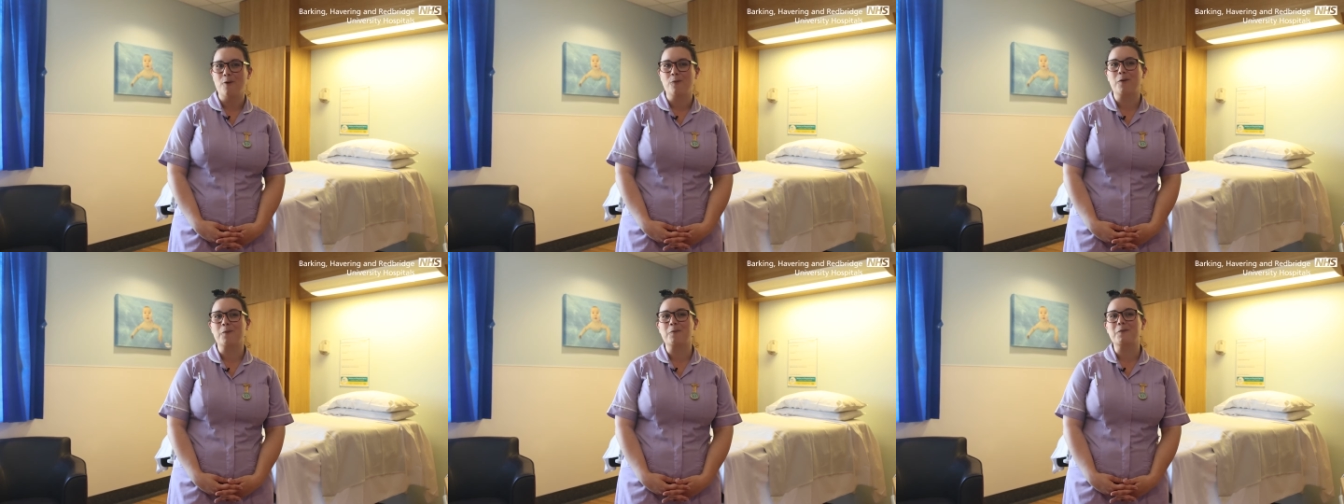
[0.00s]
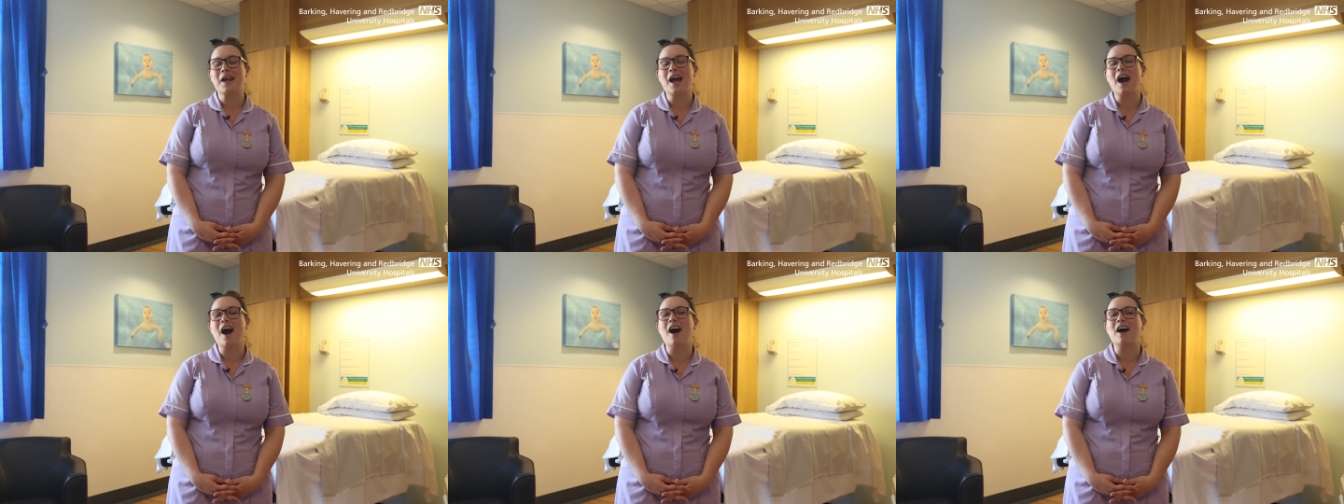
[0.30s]
when
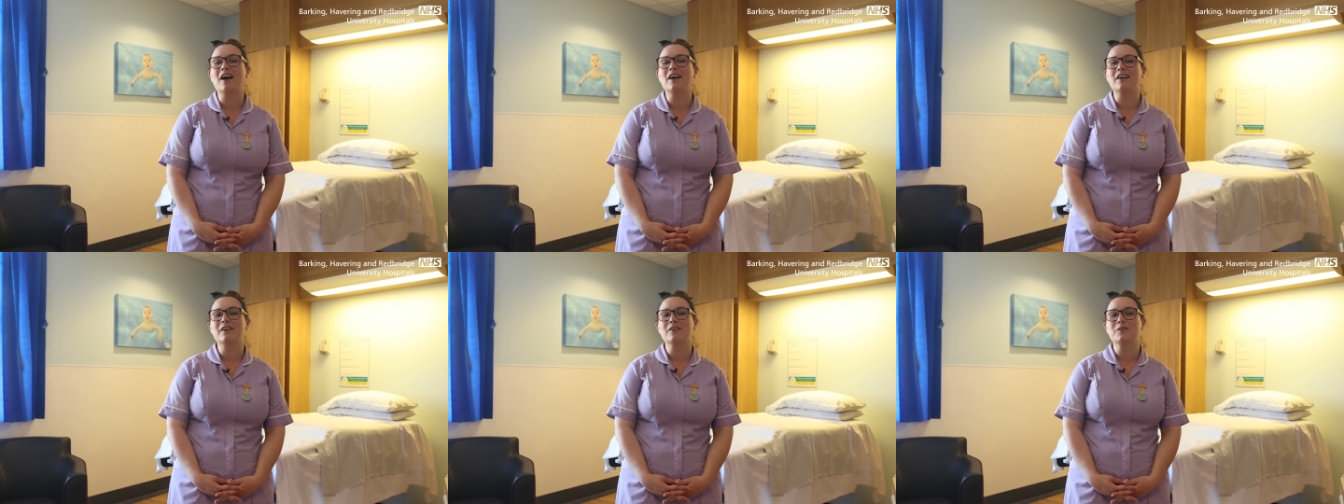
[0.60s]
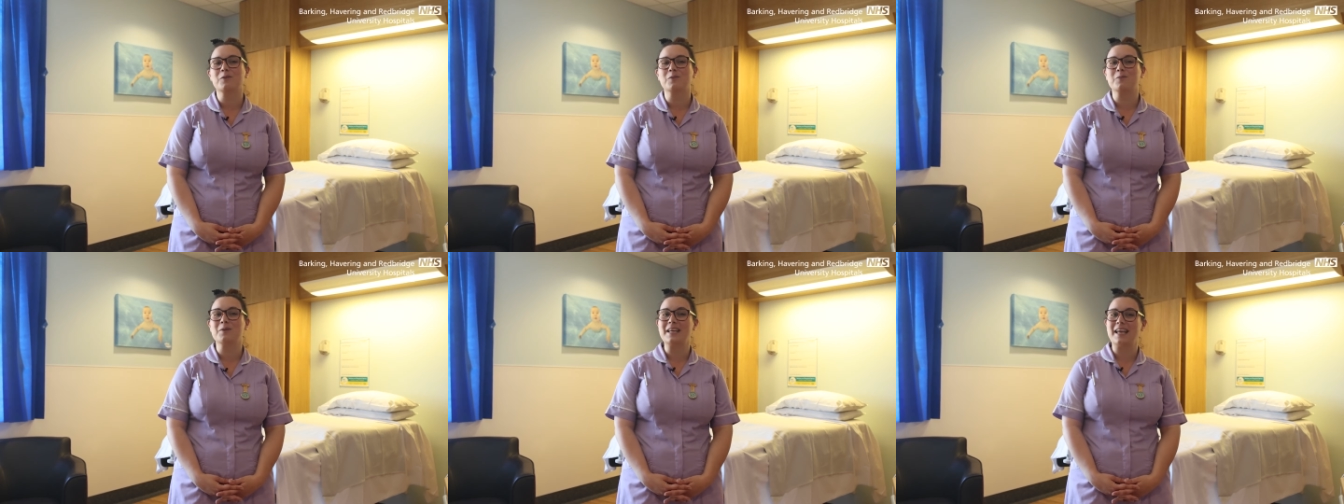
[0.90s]
we hug,
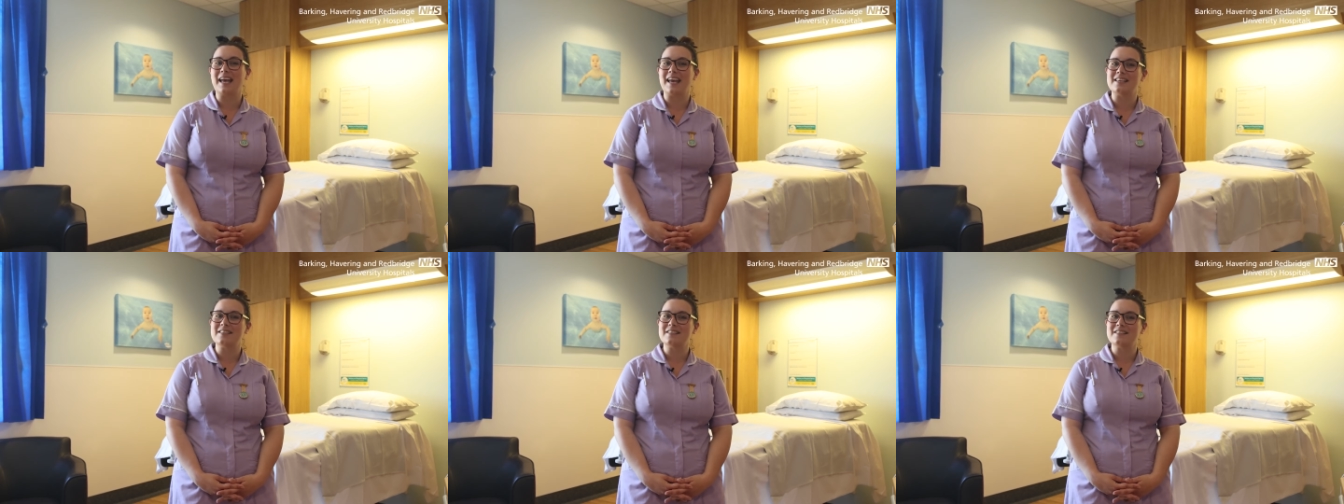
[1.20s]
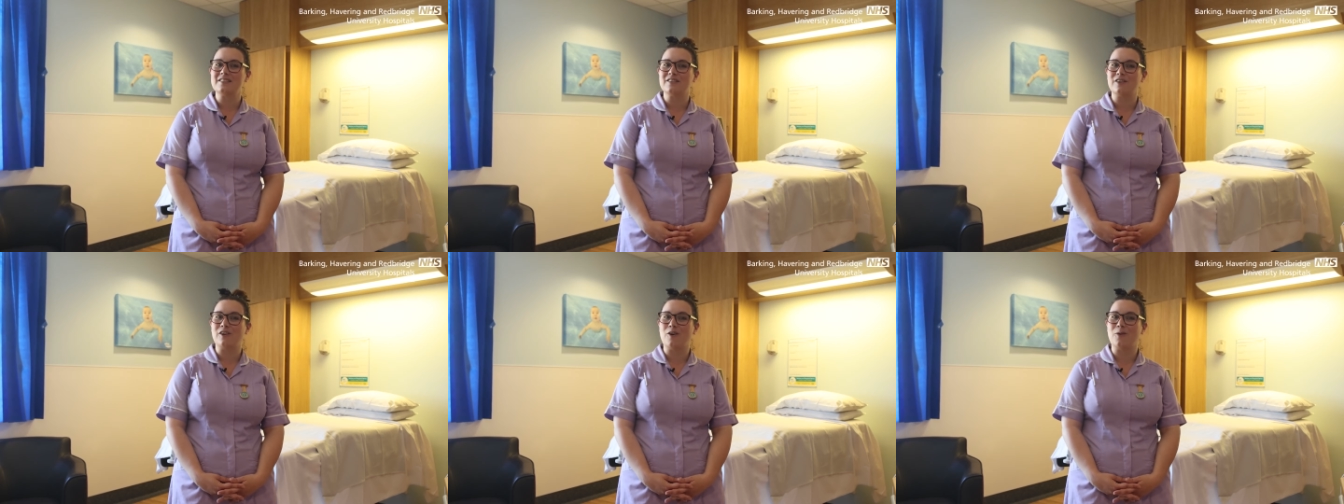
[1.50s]
when we
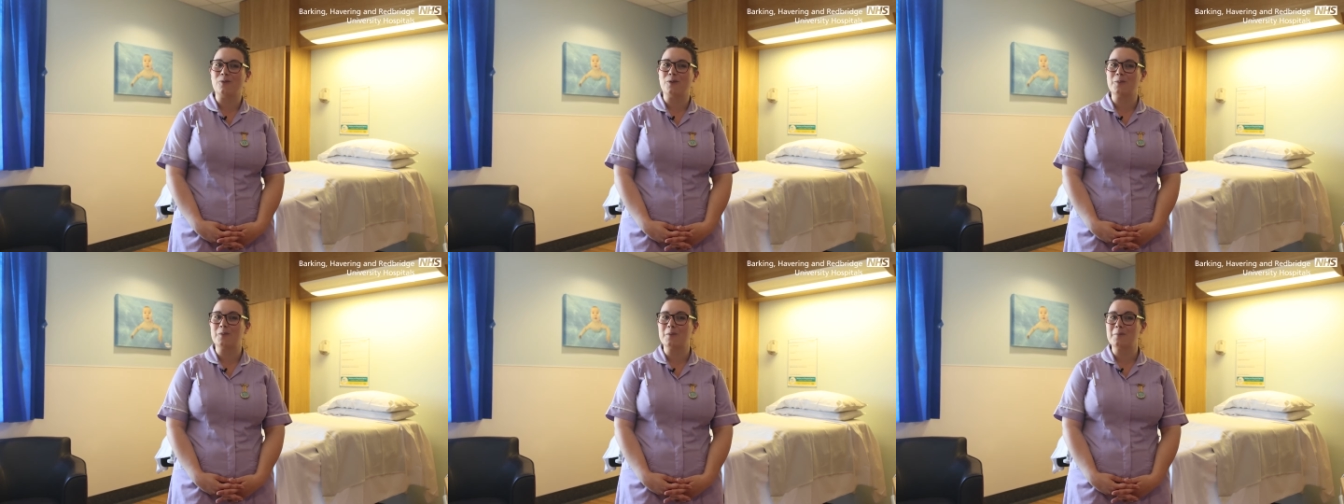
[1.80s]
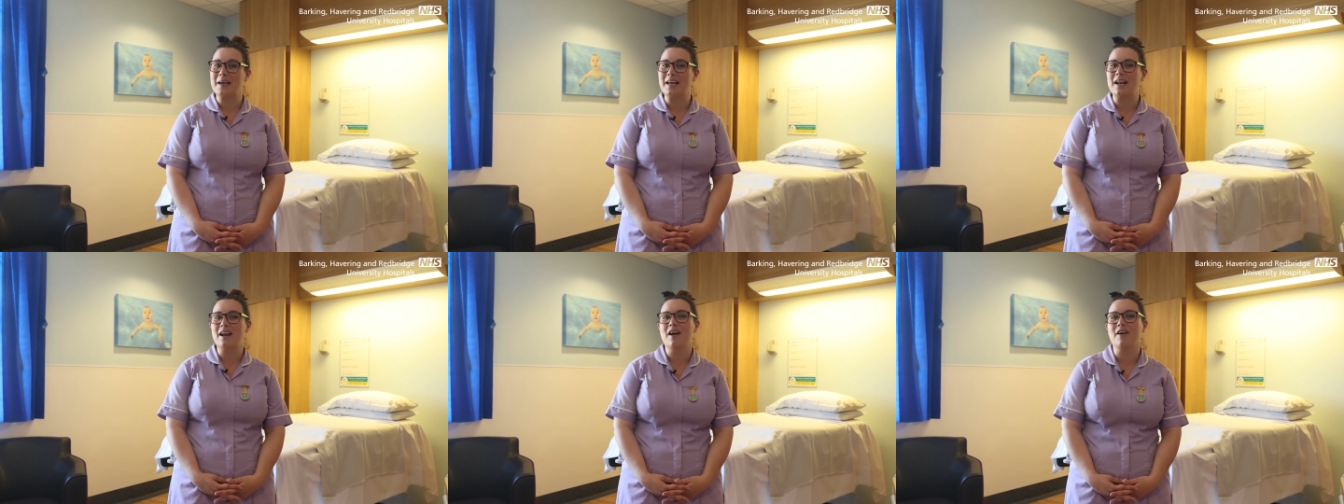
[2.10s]
kiss, or when we
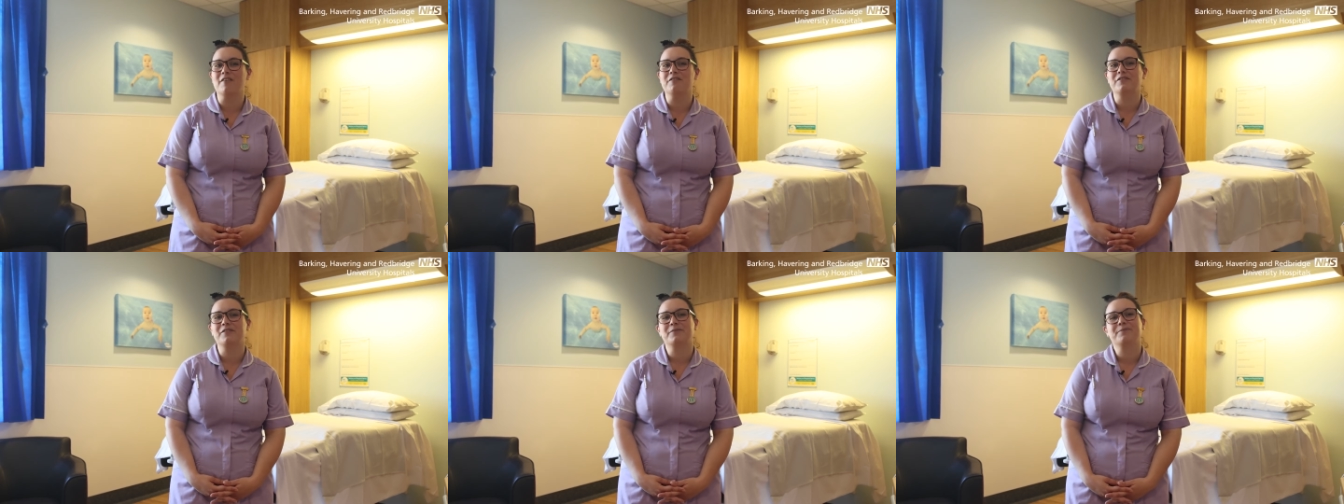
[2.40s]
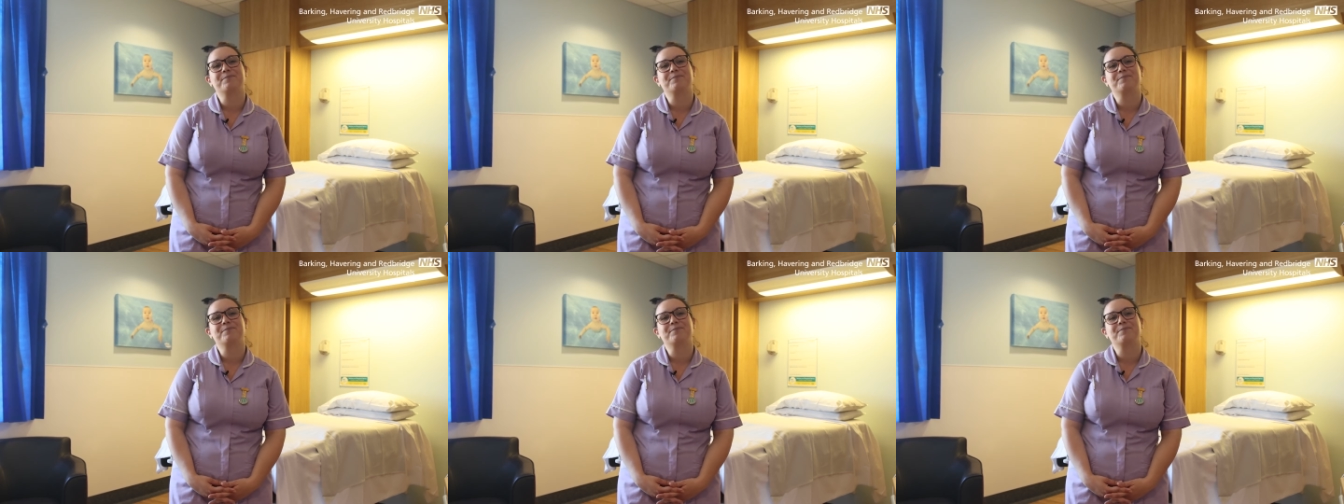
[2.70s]
make love.